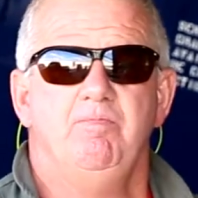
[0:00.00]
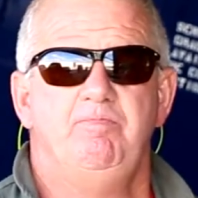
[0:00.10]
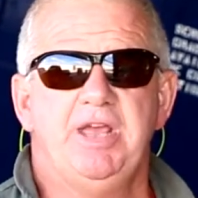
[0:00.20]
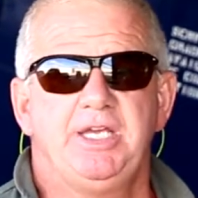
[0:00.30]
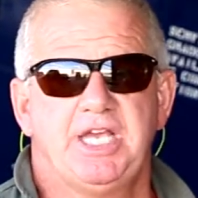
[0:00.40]

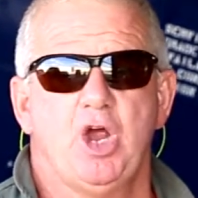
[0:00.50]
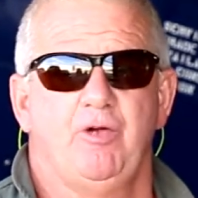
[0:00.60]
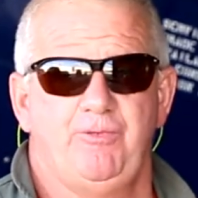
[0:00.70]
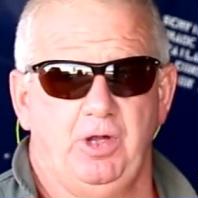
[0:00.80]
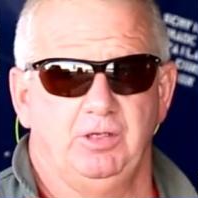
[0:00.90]
Be
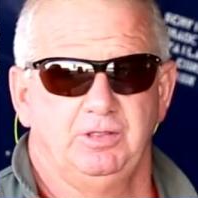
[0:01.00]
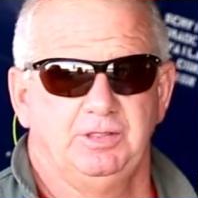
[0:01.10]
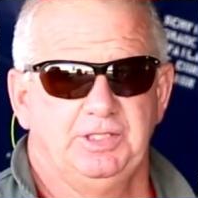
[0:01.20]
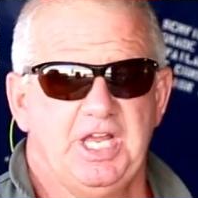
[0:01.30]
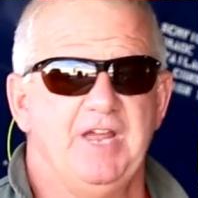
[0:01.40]
careful
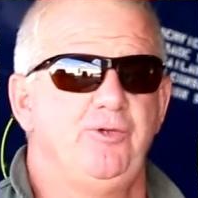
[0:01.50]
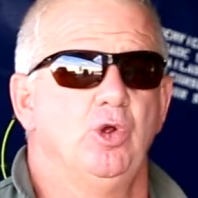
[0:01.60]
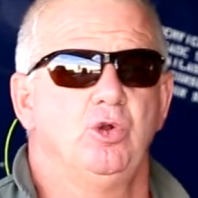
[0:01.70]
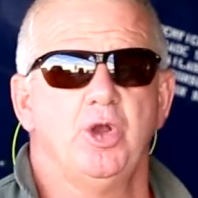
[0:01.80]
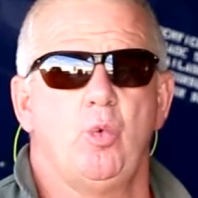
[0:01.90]
if
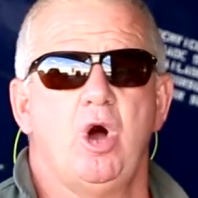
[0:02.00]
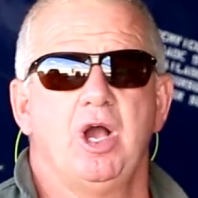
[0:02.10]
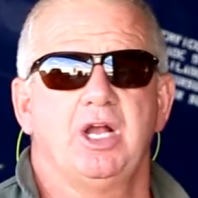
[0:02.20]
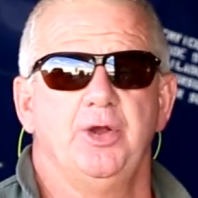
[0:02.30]
you're going to walk